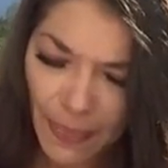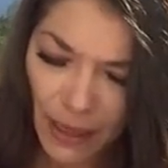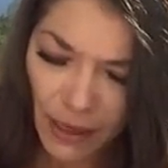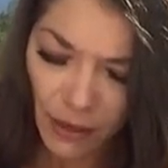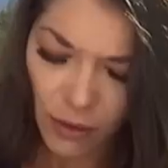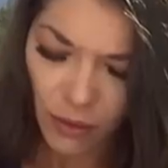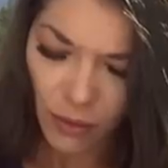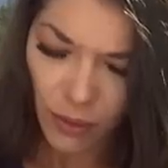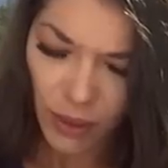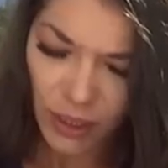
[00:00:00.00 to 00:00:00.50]

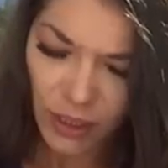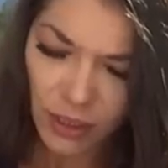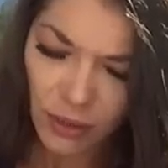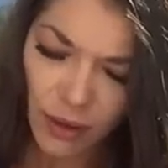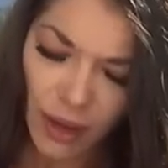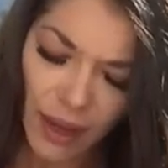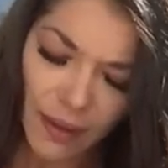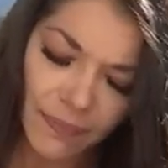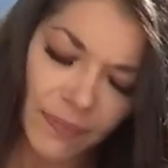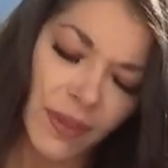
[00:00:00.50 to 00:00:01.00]
in other words,
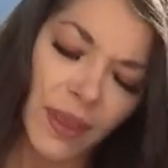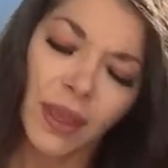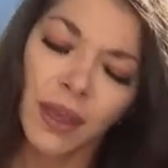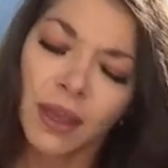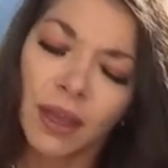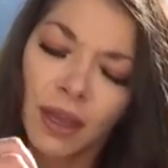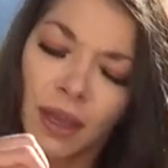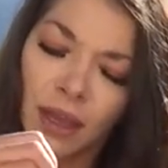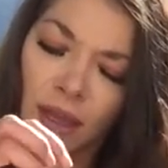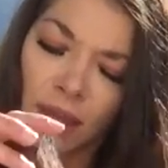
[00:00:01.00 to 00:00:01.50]
okay?
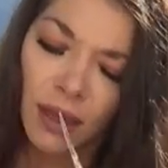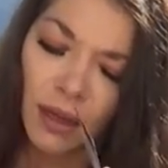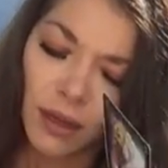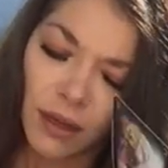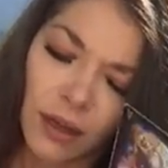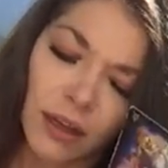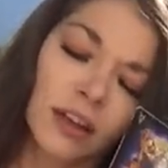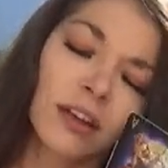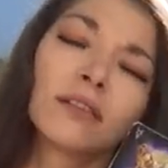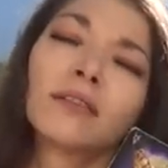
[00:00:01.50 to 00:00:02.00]

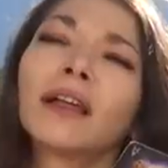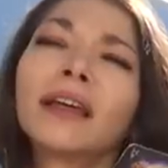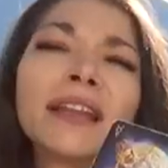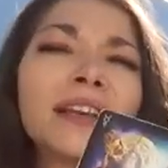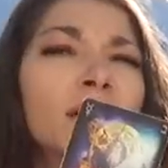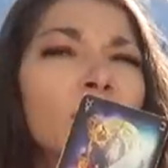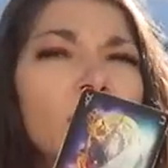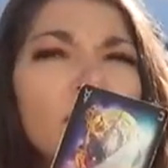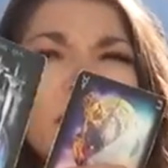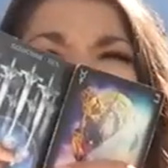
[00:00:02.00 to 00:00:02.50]
You're
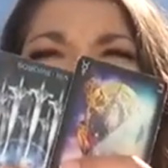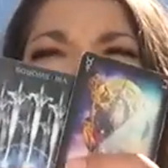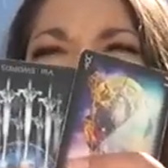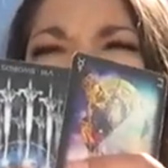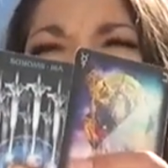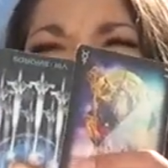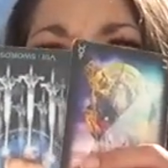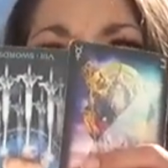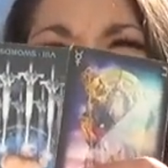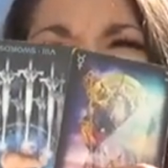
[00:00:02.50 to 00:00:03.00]
letting go of any
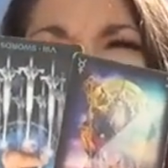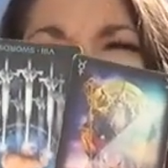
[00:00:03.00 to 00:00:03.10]
fear